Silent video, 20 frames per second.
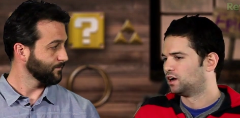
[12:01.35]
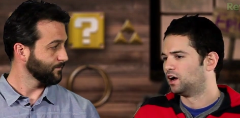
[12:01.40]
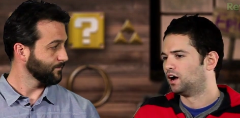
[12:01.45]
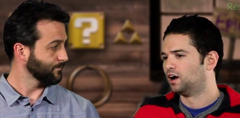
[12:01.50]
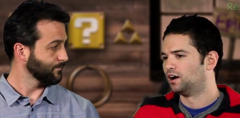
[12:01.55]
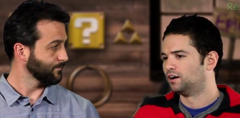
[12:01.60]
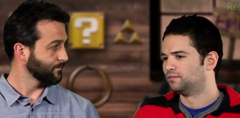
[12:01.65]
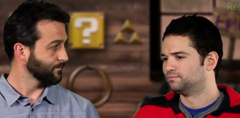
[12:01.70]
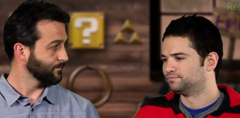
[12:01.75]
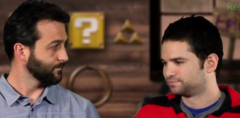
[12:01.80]

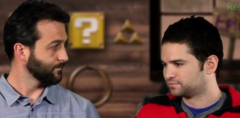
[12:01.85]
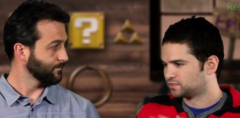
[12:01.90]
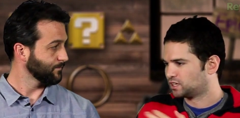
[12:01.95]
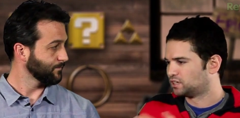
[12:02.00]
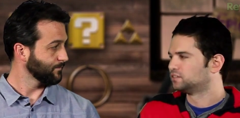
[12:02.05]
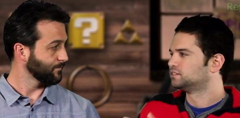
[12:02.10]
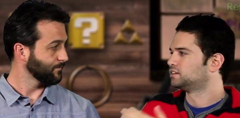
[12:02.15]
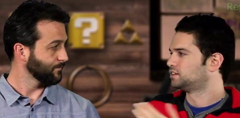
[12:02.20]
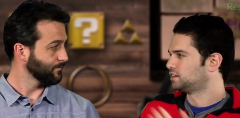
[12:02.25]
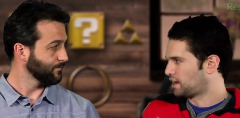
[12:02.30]
Speaker 1: the
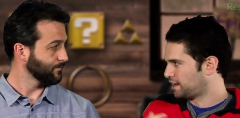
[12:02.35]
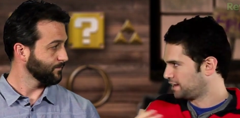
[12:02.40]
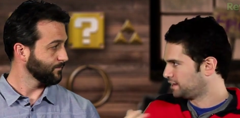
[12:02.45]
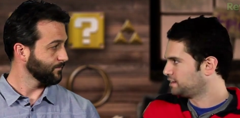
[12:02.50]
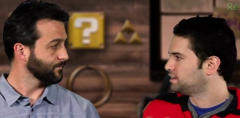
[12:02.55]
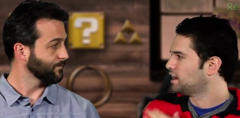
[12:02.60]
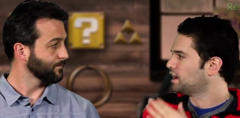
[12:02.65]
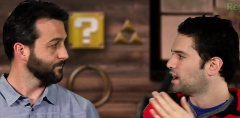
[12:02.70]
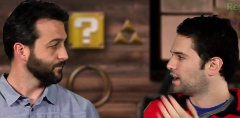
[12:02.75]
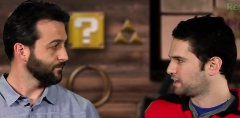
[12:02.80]

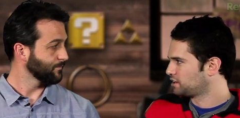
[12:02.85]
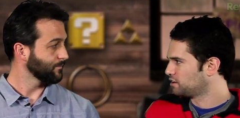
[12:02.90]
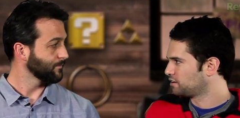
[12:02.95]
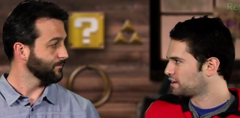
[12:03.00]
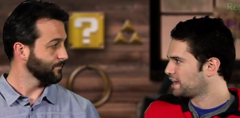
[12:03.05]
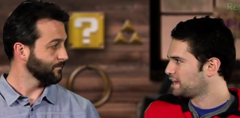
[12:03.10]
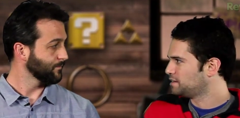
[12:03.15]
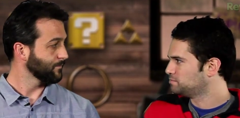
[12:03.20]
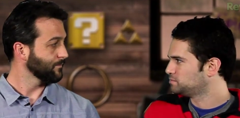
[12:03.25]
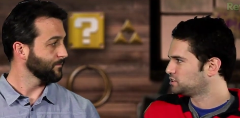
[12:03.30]
Ico
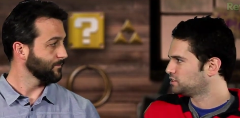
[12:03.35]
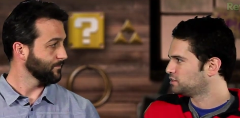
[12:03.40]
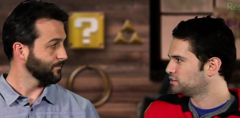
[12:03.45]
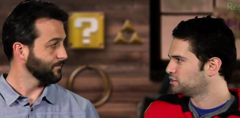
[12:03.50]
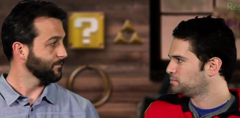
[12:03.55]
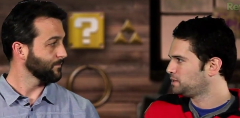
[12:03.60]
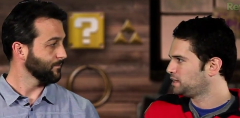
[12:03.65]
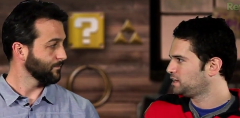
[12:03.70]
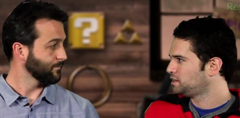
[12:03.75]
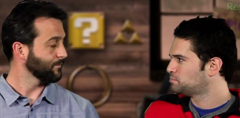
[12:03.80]
games? You know
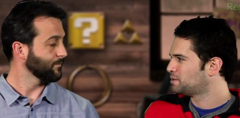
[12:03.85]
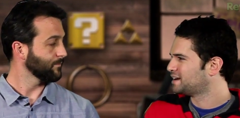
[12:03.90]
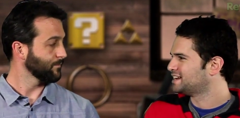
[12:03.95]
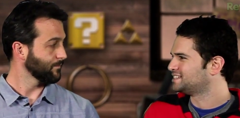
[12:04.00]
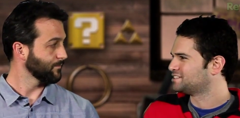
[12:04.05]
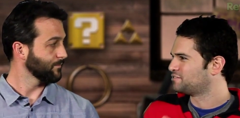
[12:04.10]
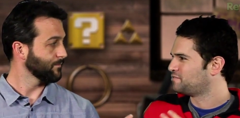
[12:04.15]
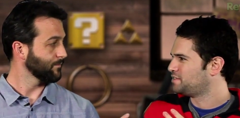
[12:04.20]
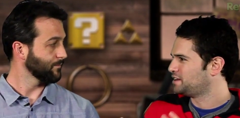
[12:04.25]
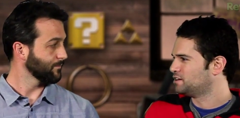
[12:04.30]
what I mean? But
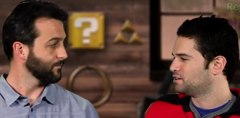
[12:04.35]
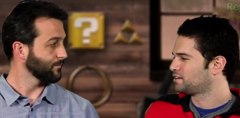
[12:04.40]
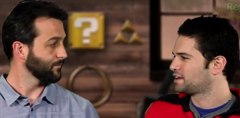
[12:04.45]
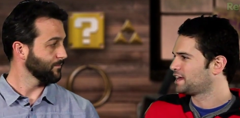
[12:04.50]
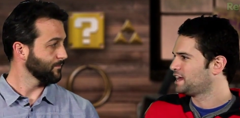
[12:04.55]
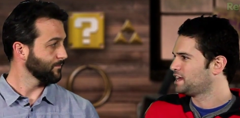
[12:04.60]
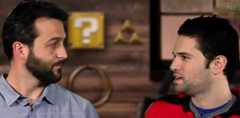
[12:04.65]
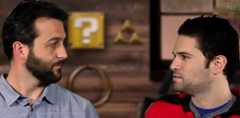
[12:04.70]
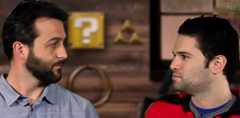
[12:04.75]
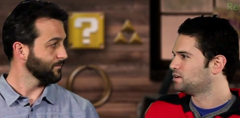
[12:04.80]
as a video
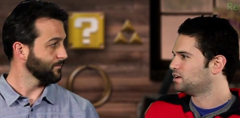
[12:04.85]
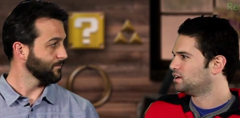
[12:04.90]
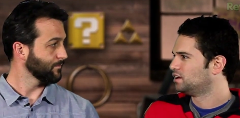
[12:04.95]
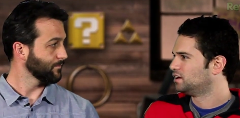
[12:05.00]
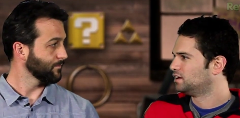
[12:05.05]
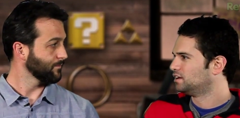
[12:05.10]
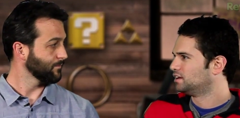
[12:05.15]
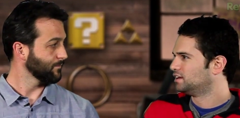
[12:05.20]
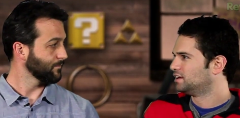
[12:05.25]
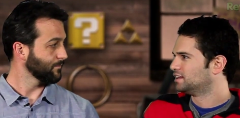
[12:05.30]
game,
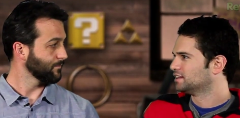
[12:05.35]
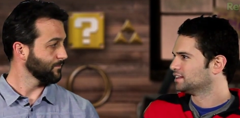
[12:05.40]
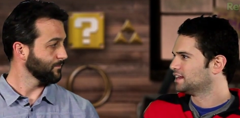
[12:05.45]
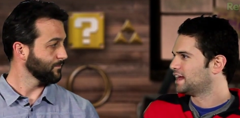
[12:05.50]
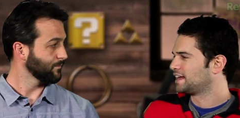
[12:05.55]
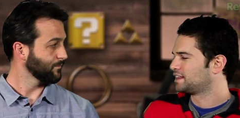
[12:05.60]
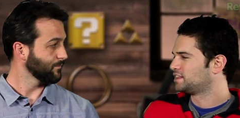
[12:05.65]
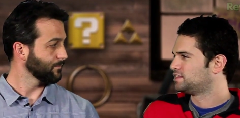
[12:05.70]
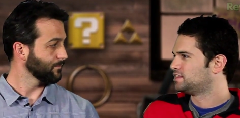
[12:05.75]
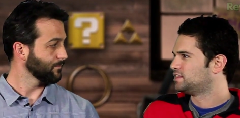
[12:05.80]
like